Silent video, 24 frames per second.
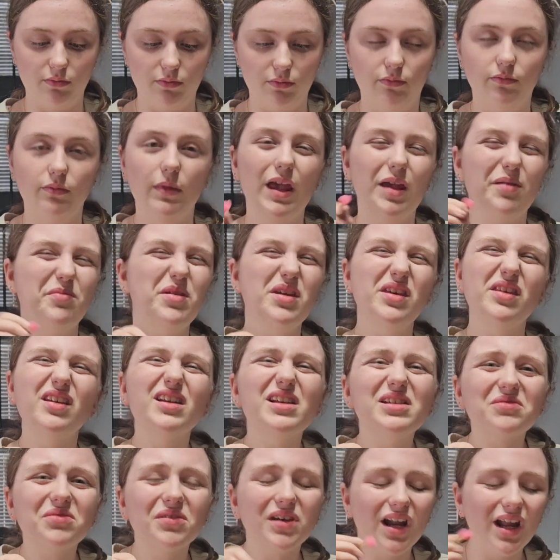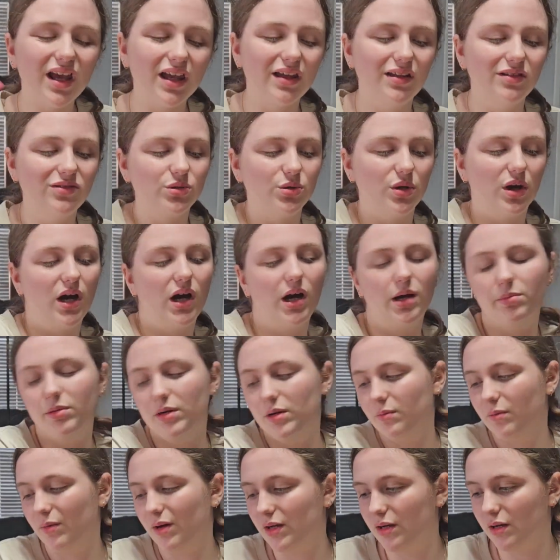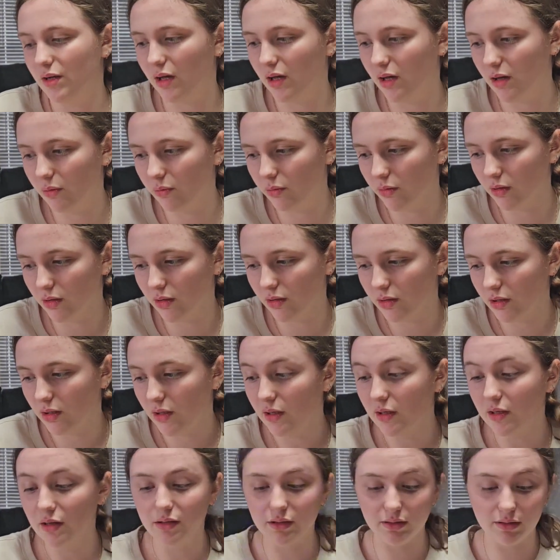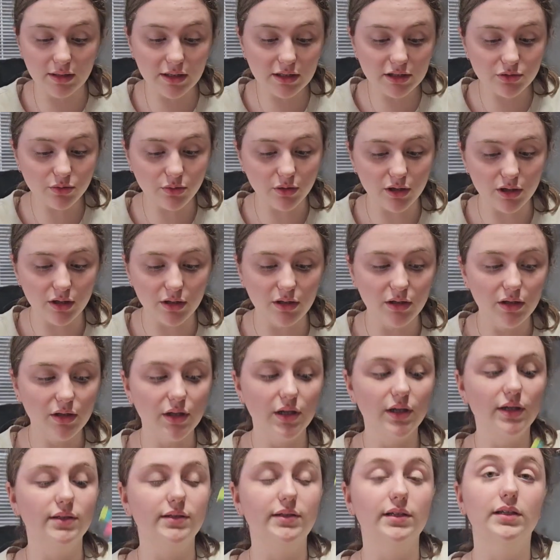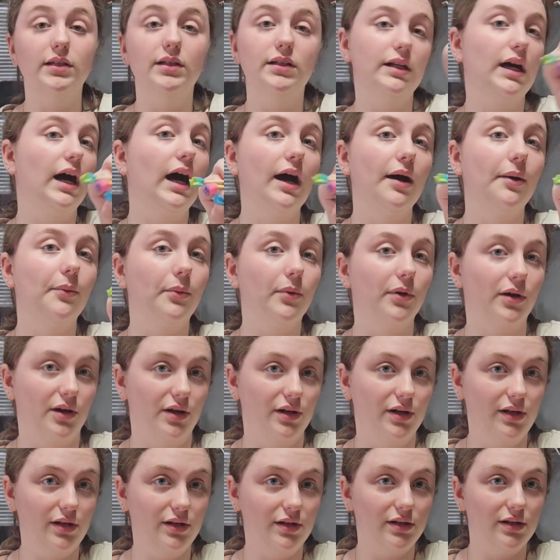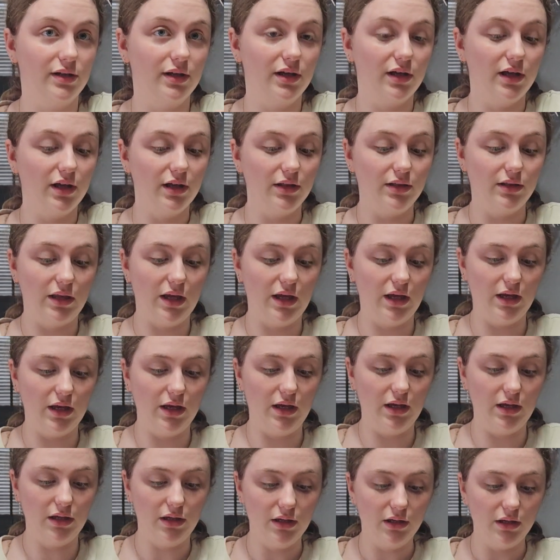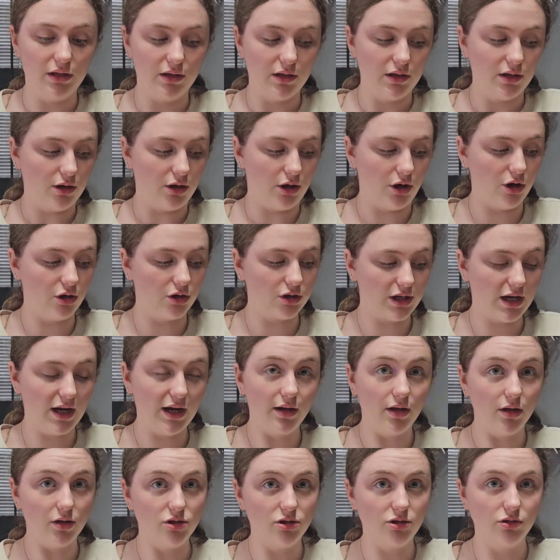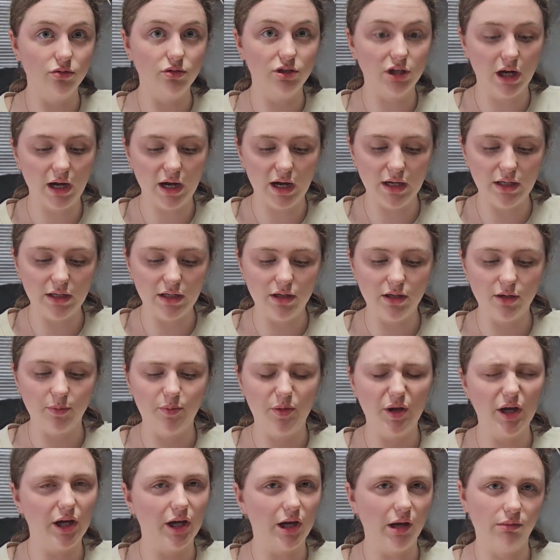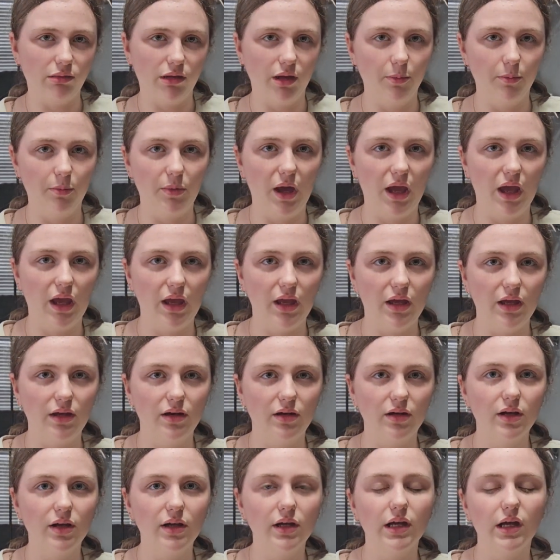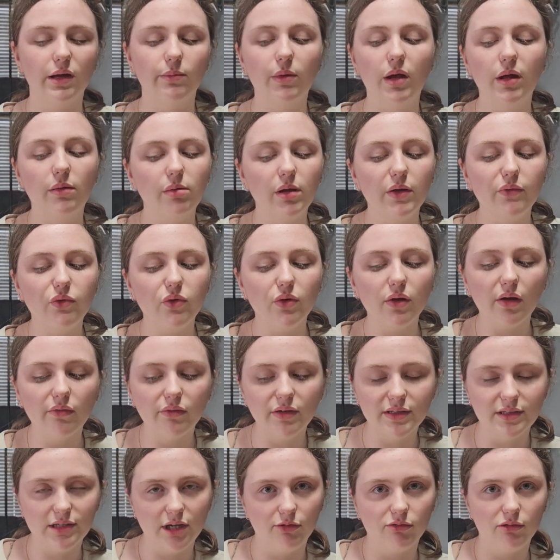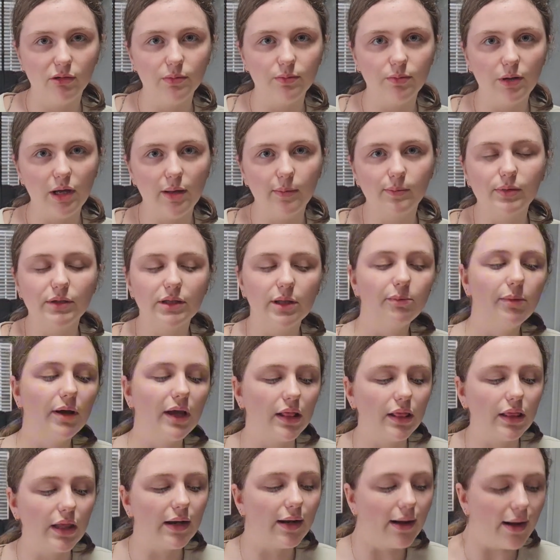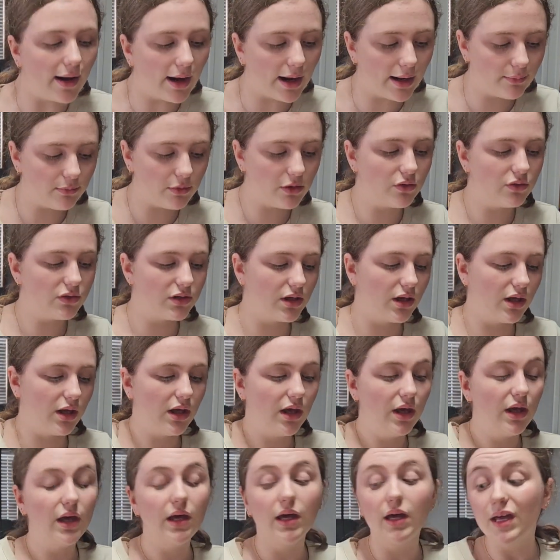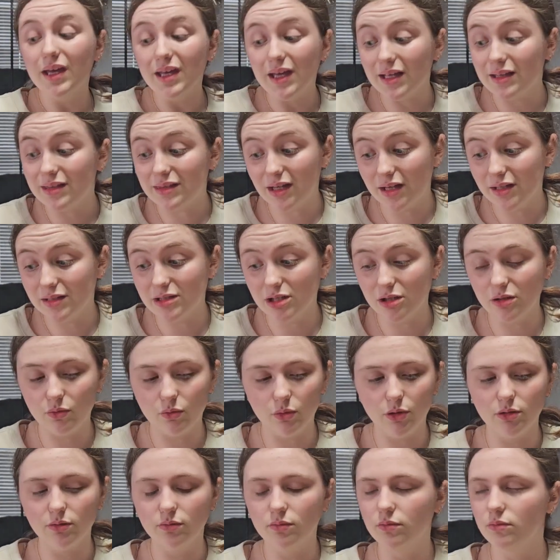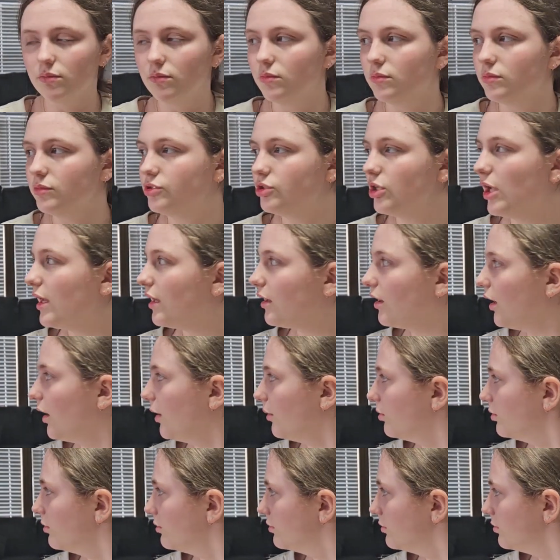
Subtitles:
maybe this one I can try, but it might not work. And this one did not work. They are kind of too tiny to pick up the paint. Maybe if you have a different paint, but the paint that I'm using, it doesn't work. Jacob.